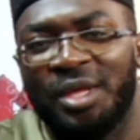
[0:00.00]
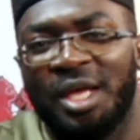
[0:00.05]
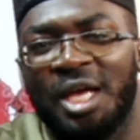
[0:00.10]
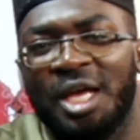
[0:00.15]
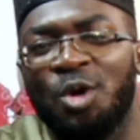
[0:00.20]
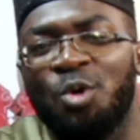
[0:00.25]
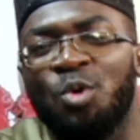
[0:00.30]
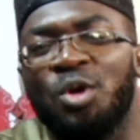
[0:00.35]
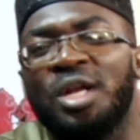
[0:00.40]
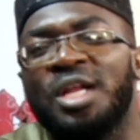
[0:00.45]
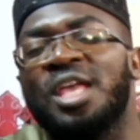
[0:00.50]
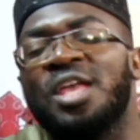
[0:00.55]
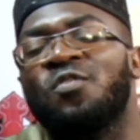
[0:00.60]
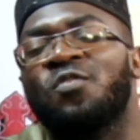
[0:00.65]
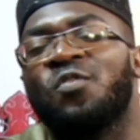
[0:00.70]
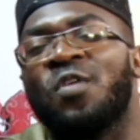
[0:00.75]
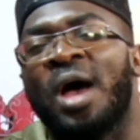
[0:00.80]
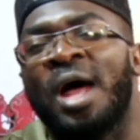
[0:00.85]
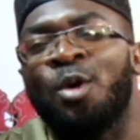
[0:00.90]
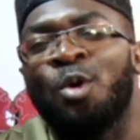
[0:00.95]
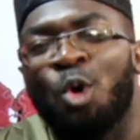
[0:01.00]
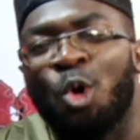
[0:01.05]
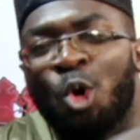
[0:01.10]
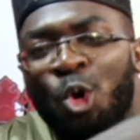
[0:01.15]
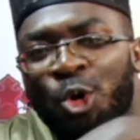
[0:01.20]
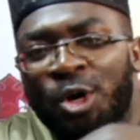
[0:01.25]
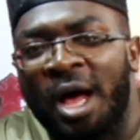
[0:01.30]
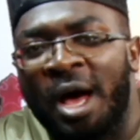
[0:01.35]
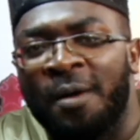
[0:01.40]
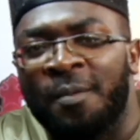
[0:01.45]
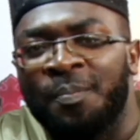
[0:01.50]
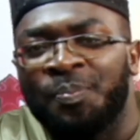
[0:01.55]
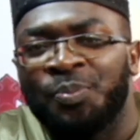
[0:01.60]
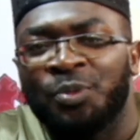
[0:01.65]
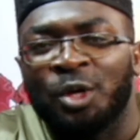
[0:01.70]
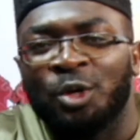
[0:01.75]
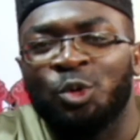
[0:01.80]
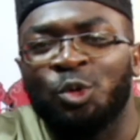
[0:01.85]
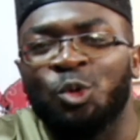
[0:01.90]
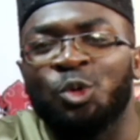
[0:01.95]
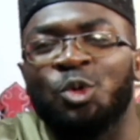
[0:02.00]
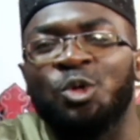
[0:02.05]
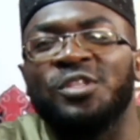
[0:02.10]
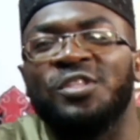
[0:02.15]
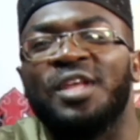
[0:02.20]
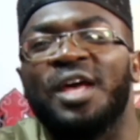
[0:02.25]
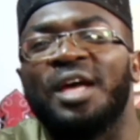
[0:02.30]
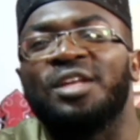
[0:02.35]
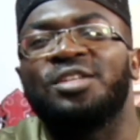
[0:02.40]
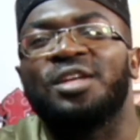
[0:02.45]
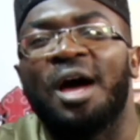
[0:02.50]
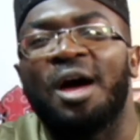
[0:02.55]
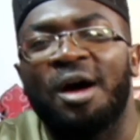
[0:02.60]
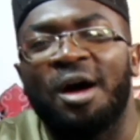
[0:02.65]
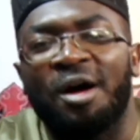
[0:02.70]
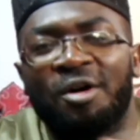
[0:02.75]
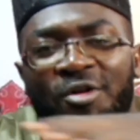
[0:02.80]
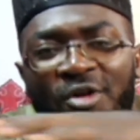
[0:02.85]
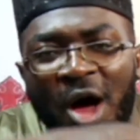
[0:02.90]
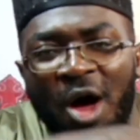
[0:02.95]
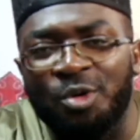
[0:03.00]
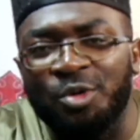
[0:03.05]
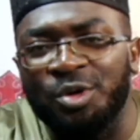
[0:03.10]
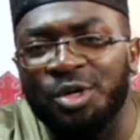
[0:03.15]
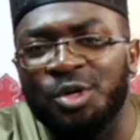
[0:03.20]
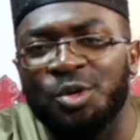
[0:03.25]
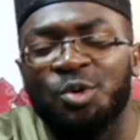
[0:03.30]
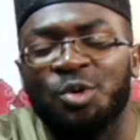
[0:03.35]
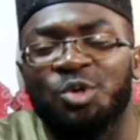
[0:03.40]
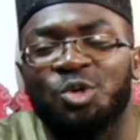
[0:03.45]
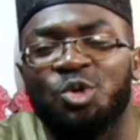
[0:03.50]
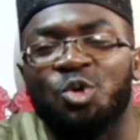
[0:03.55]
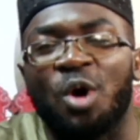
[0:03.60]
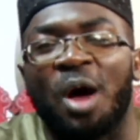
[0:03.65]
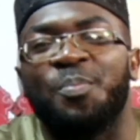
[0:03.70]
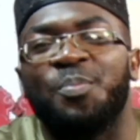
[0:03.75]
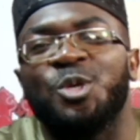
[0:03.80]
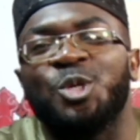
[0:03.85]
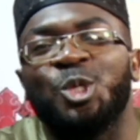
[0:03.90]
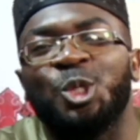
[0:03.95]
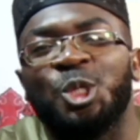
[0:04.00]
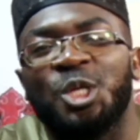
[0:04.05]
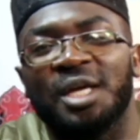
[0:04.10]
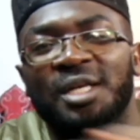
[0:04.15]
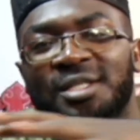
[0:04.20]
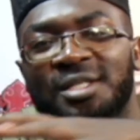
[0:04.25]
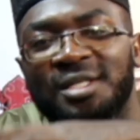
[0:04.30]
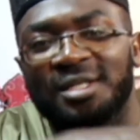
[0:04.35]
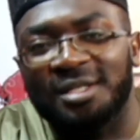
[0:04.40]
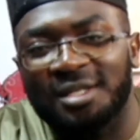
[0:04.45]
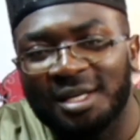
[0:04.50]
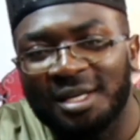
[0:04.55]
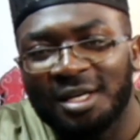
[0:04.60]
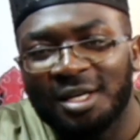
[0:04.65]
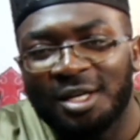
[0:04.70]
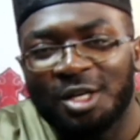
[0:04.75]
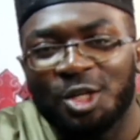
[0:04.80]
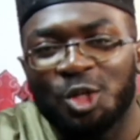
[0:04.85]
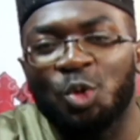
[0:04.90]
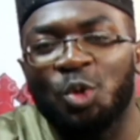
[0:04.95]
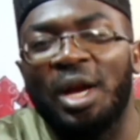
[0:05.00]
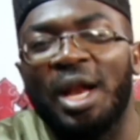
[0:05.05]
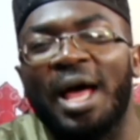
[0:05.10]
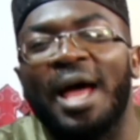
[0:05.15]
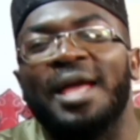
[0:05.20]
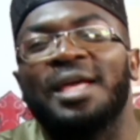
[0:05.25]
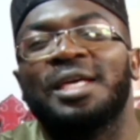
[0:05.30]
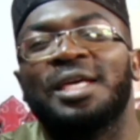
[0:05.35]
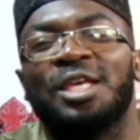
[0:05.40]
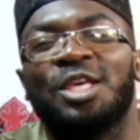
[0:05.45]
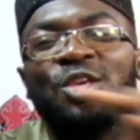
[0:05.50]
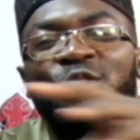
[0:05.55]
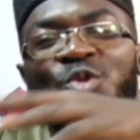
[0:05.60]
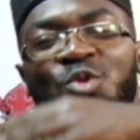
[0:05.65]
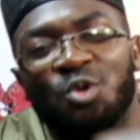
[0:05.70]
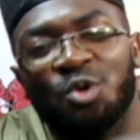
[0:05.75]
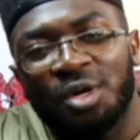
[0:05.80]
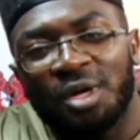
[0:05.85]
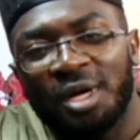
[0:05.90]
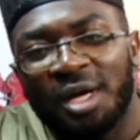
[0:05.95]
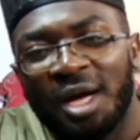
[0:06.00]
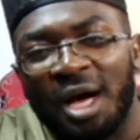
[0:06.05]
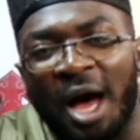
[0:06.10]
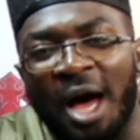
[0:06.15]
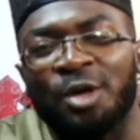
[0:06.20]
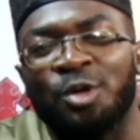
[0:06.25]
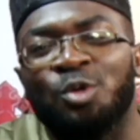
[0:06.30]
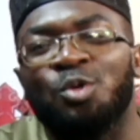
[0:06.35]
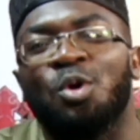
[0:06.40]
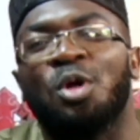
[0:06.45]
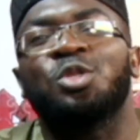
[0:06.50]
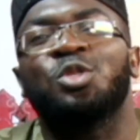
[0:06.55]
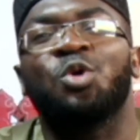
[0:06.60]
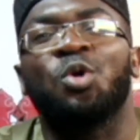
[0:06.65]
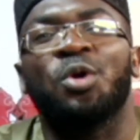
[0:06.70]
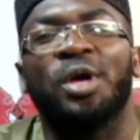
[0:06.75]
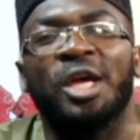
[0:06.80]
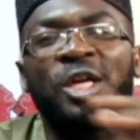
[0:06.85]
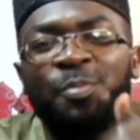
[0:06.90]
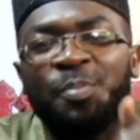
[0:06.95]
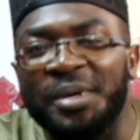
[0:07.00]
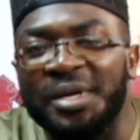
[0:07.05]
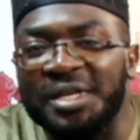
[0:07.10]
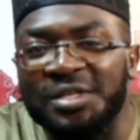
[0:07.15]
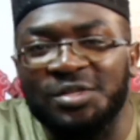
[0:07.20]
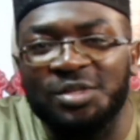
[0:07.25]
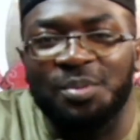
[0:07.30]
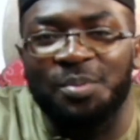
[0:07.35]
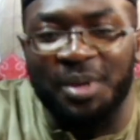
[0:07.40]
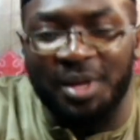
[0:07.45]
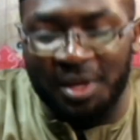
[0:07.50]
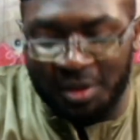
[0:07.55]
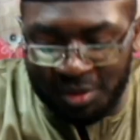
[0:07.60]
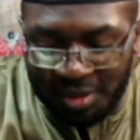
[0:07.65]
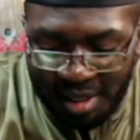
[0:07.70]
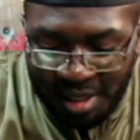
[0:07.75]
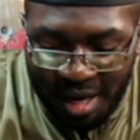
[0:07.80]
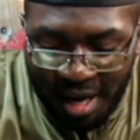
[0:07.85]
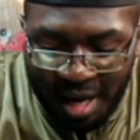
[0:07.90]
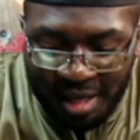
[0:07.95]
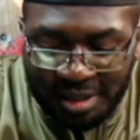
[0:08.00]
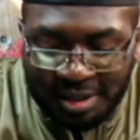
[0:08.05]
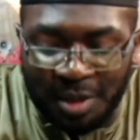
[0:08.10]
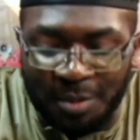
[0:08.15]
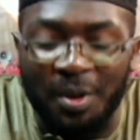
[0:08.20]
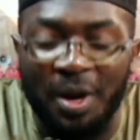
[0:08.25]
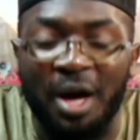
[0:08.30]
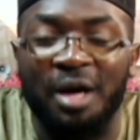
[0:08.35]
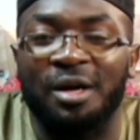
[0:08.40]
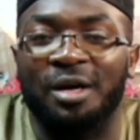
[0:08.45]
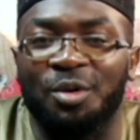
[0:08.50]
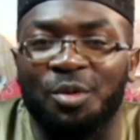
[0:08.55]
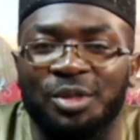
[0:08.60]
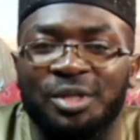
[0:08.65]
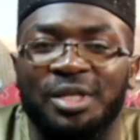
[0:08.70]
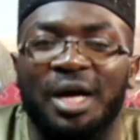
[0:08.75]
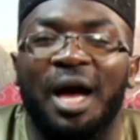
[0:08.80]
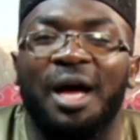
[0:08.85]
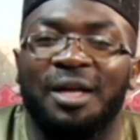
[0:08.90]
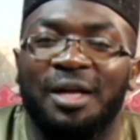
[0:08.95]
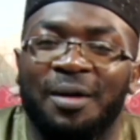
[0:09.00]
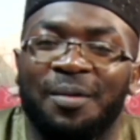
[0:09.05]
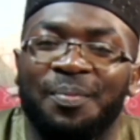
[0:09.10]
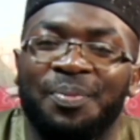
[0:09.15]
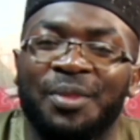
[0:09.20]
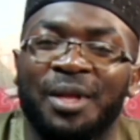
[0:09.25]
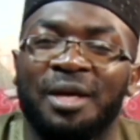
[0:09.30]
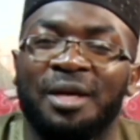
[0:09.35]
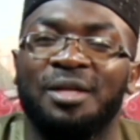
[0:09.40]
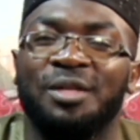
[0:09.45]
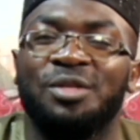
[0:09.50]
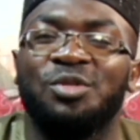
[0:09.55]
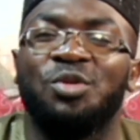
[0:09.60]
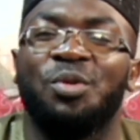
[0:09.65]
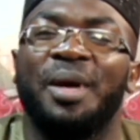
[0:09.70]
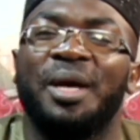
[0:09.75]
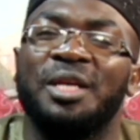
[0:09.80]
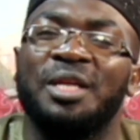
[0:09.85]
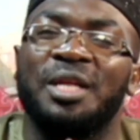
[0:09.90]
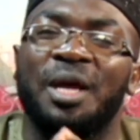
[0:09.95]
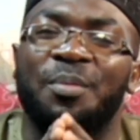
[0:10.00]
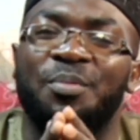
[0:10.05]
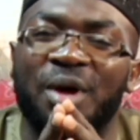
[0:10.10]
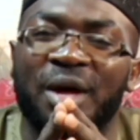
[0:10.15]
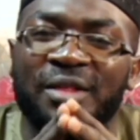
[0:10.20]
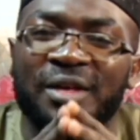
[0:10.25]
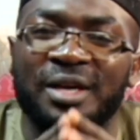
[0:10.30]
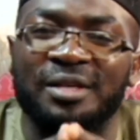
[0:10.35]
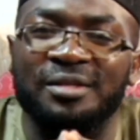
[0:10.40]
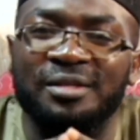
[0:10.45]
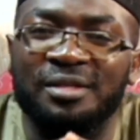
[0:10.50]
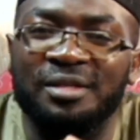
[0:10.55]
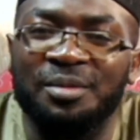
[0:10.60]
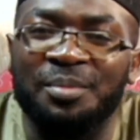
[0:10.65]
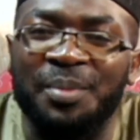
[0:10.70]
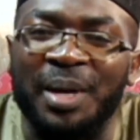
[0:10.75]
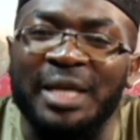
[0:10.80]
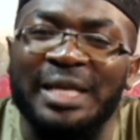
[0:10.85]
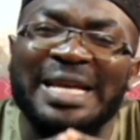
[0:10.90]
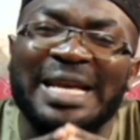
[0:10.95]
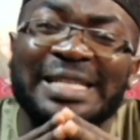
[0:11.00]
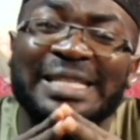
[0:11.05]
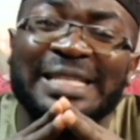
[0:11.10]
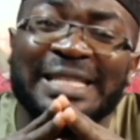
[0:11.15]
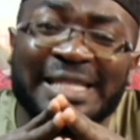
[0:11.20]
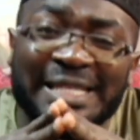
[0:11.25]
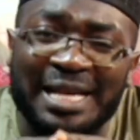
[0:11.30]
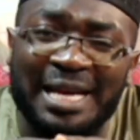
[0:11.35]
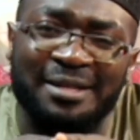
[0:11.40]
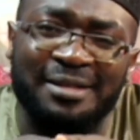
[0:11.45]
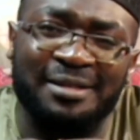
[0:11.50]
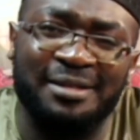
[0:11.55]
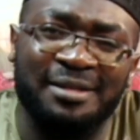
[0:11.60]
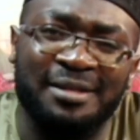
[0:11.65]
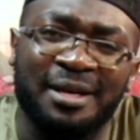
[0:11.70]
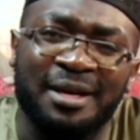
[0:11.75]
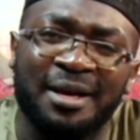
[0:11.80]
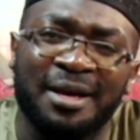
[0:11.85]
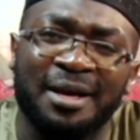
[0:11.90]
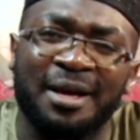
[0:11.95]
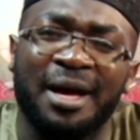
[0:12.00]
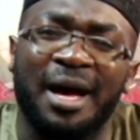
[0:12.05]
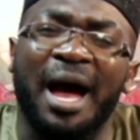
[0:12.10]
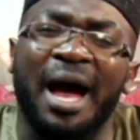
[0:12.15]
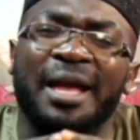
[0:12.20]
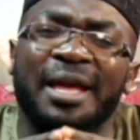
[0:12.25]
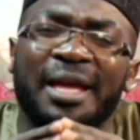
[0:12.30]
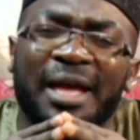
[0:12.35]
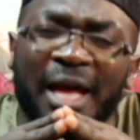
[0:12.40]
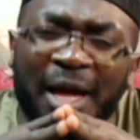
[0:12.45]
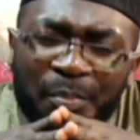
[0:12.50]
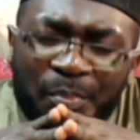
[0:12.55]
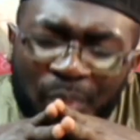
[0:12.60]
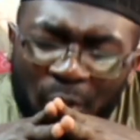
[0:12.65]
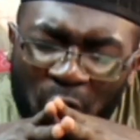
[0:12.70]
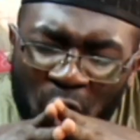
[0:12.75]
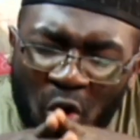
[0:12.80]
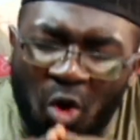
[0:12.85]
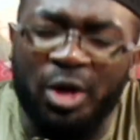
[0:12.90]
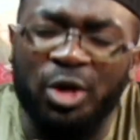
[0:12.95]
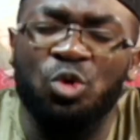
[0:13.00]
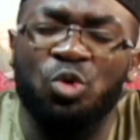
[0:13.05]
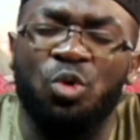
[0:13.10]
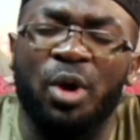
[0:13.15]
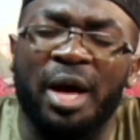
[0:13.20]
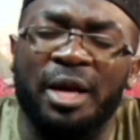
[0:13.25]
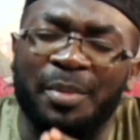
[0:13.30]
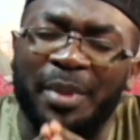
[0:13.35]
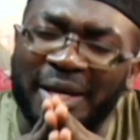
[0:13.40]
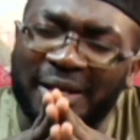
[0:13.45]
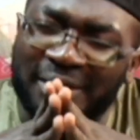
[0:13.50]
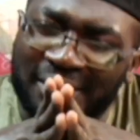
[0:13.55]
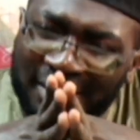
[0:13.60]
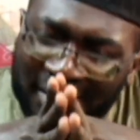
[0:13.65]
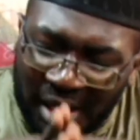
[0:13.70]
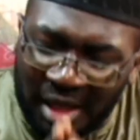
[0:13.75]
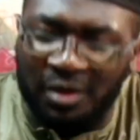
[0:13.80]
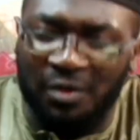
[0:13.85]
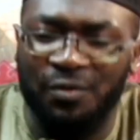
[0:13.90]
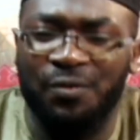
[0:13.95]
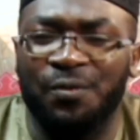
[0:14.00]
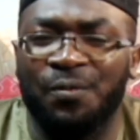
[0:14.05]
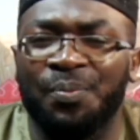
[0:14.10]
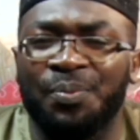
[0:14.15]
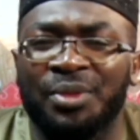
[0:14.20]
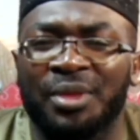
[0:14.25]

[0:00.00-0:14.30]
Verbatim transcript: He will give an order to those that are around you to appreciate, to like you, and to also get pleased with Allah Tabarak wa Ta'ala. So my dear brothers, my dear sisters, I implore you and myself